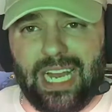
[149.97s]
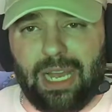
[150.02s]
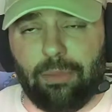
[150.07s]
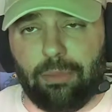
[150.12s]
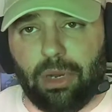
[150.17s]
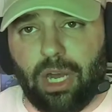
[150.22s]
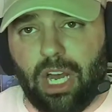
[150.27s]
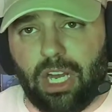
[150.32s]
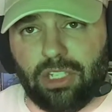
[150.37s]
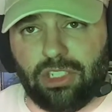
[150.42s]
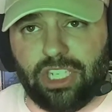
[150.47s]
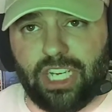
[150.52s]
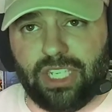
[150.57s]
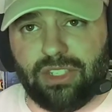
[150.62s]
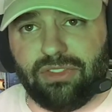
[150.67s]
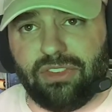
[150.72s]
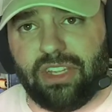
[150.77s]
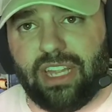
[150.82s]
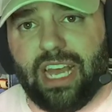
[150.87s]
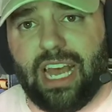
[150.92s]
and I
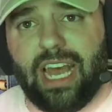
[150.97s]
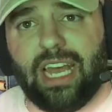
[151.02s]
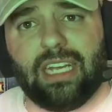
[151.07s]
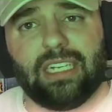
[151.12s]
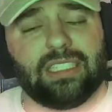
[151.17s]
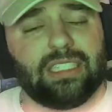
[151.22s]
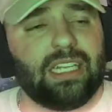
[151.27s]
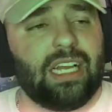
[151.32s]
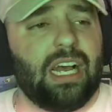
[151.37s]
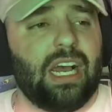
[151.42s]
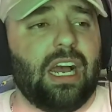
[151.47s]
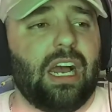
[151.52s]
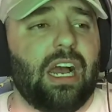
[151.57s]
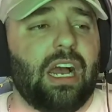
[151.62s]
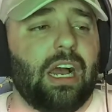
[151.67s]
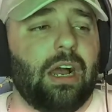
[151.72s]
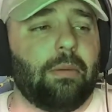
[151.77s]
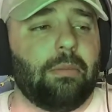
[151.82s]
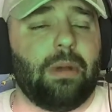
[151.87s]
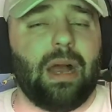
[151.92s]
apologize for that.
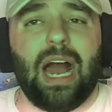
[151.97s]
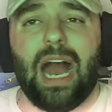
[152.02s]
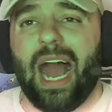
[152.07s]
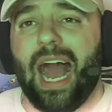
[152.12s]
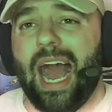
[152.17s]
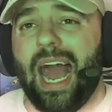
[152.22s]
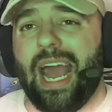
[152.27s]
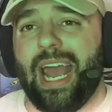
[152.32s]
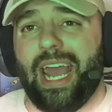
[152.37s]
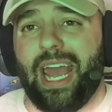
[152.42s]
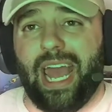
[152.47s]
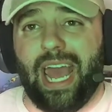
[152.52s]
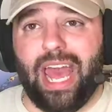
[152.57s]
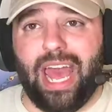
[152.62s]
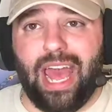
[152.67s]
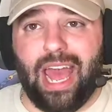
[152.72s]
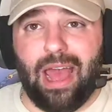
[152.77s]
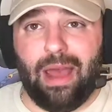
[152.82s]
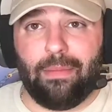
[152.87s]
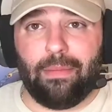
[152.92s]
I
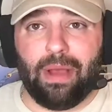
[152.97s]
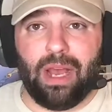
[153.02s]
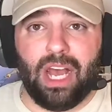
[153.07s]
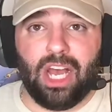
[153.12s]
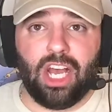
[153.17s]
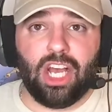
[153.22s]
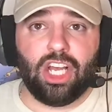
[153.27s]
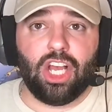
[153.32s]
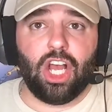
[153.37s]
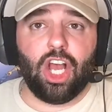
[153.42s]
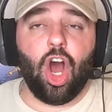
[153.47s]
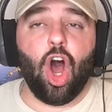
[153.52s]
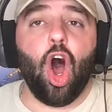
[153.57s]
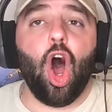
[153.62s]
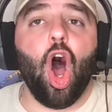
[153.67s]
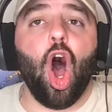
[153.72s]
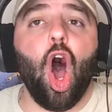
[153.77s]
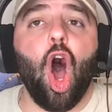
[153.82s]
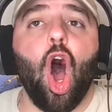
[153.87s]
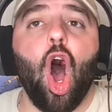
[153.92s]
am
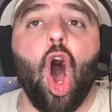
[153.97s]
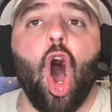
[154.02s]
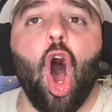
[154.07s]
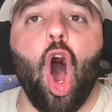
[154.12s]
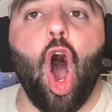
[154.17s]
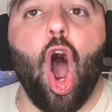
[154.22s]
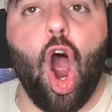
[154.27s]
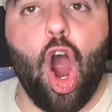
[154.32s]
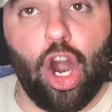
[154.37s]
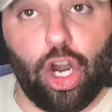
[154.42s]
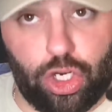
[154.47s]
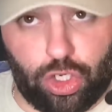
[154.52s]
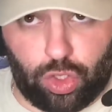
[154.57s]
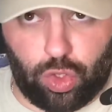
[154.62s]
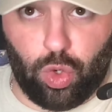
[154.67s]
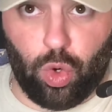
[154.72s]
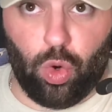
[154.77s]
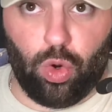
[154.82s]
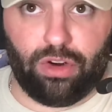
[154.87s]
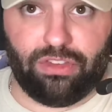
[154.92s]

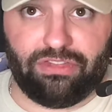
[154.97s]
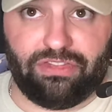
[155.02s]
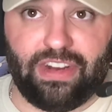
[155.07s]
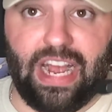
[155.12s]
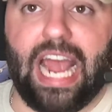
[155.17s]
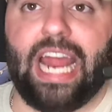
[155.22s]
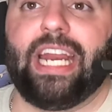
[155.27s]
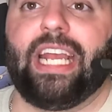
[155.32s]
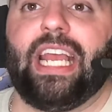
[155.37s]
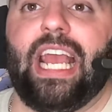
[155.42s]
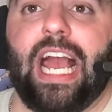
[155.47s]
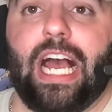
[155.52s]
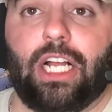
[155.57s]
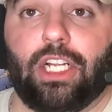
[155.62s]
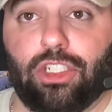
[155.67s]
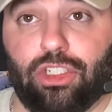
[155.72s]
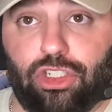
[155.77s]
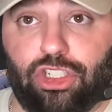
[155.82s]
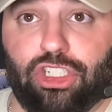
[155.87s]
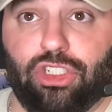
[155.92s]
hardcore fighting
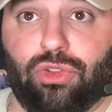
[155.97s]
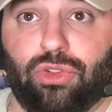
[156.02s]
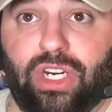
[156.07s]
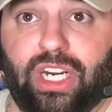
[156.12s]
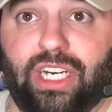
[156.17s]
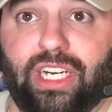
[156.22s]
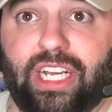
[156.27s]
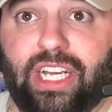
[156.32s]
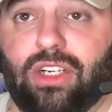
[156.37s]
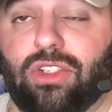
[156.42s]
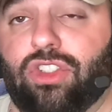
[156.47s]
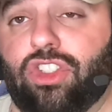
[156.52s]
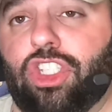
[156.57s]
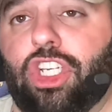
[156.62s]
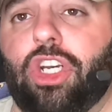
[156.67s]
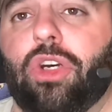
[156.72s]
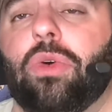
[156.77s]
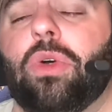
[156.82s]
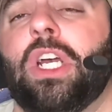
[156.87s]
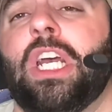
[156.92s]
allergies right now.
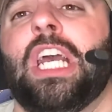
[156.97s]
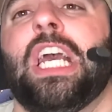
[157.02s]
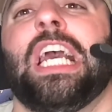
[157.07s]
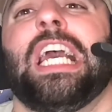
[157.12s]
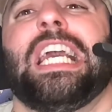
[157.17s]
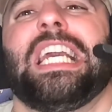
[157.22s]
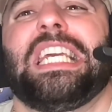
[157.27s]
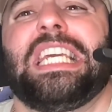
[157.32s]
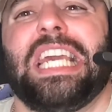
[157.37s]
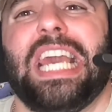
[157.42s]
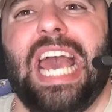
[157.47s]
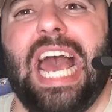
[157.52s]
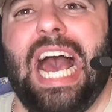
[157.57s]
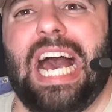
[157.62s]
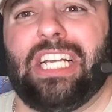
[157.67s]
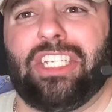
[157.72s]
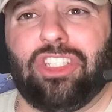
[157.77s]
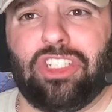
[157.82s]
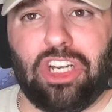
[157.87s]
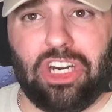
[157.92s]
So,
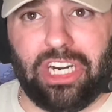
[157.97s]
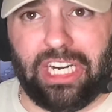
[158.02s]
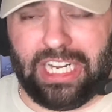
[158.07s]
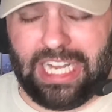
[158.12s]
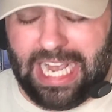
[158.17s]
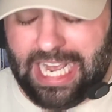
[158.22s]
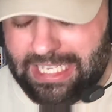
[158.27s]
yeah. Sorry,